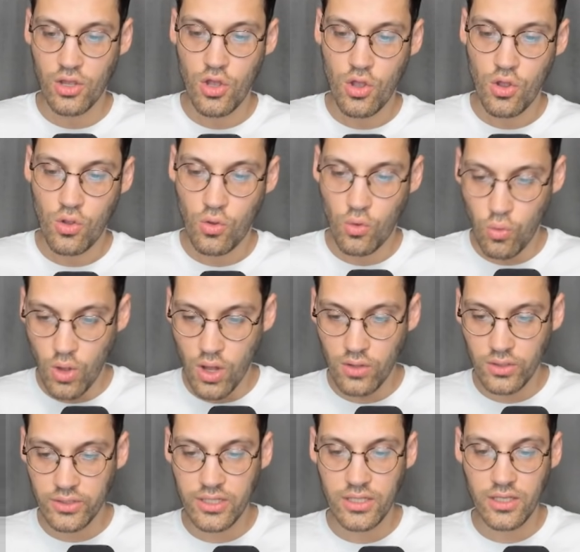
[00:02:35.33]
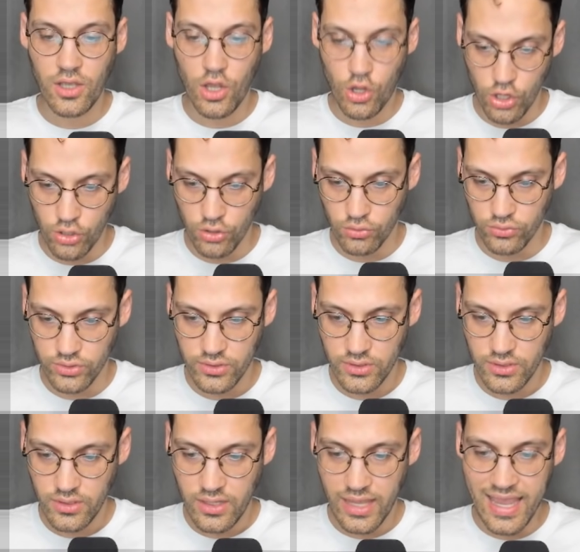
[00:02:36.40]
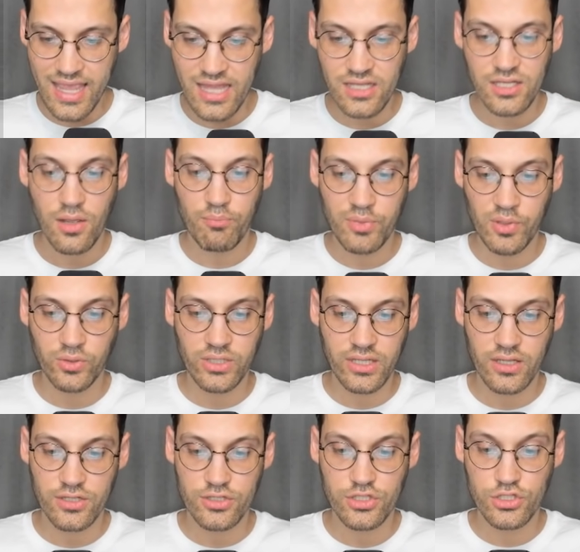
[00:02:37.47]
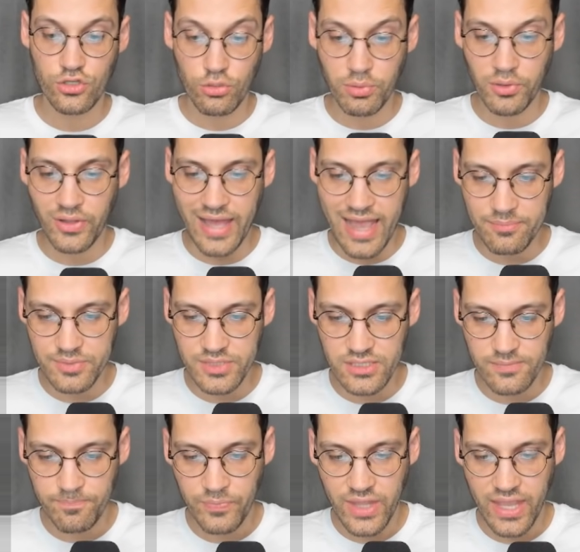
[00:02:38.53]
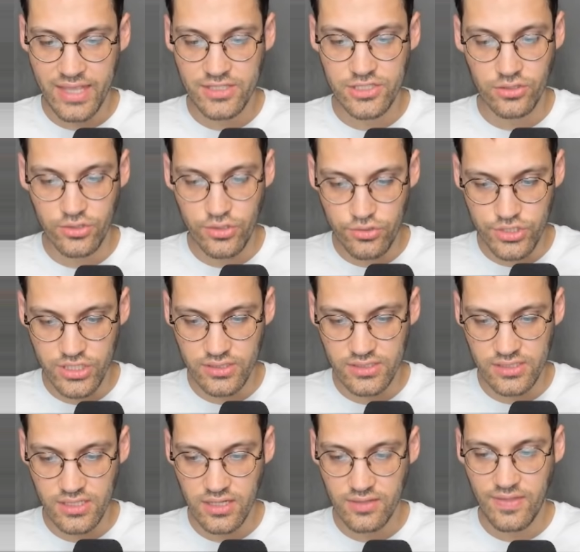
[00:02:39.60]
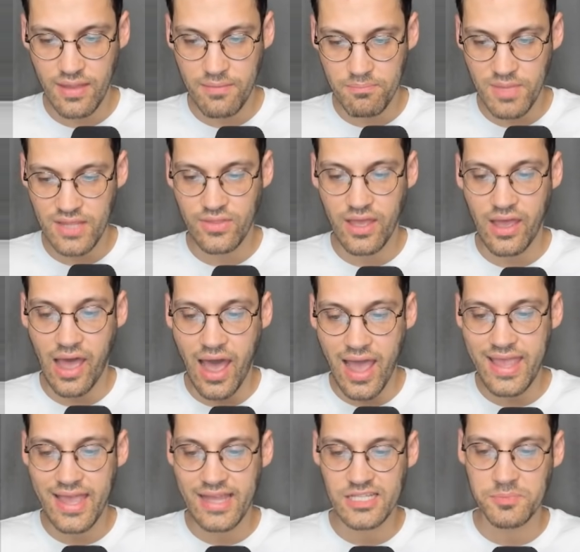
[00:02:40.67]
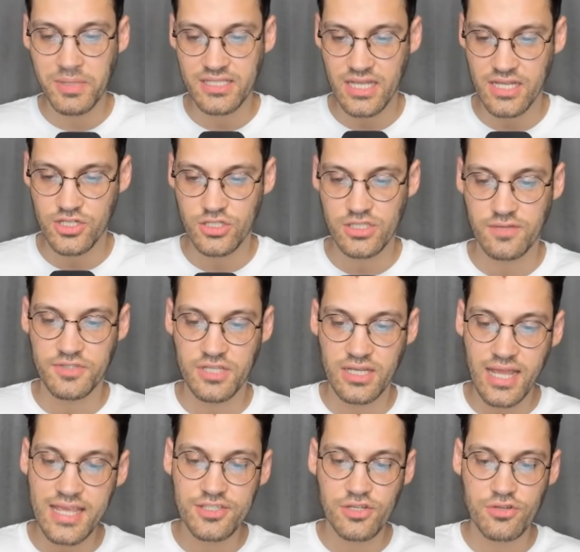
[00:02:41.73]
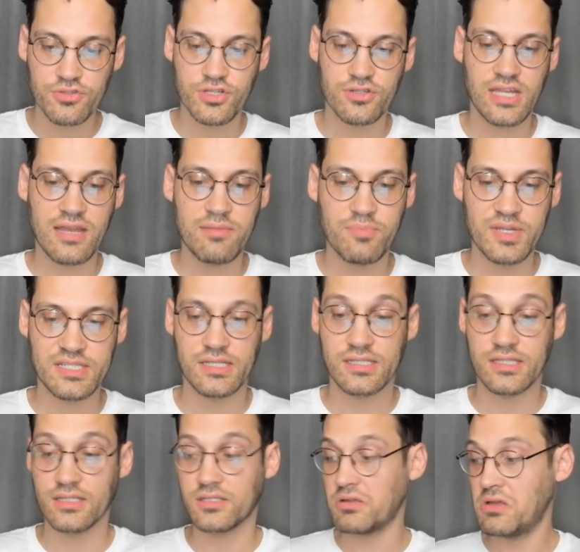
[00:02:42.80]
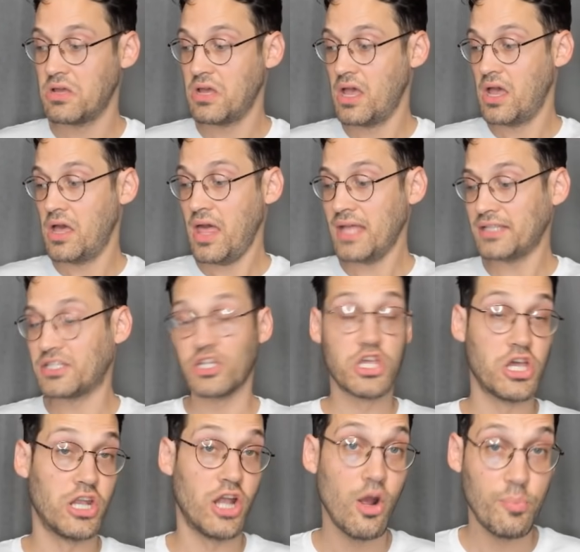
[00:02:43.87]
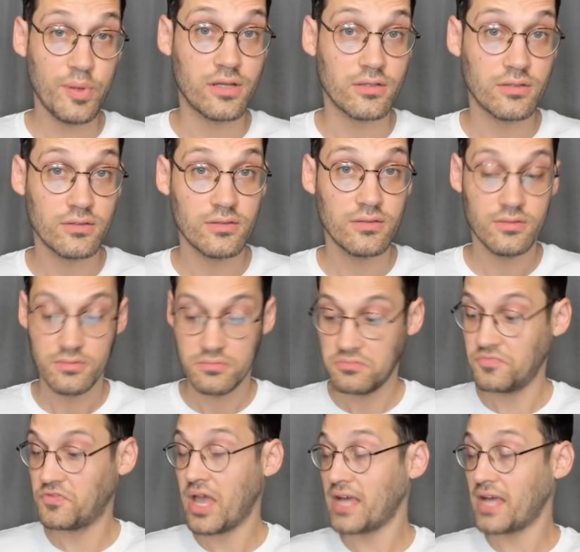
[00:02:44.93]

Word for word: quality code and building suitable apps and solutions that meet the high expectations of today's users and businesses. That's a good opening. If you ask